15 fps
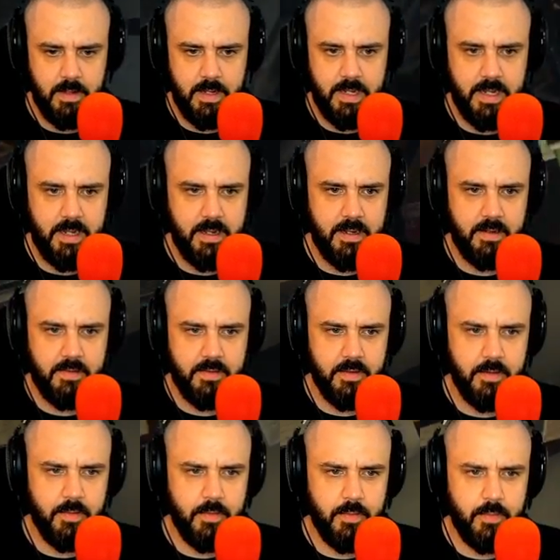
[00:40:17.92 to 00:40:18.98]
And
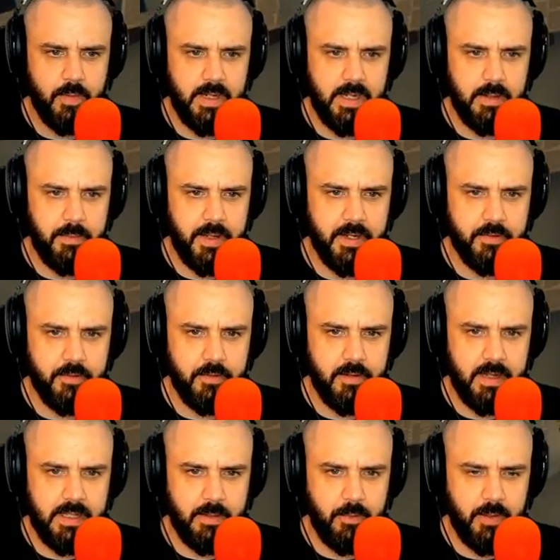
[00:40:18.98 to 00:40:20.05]
so we need a picture, and then we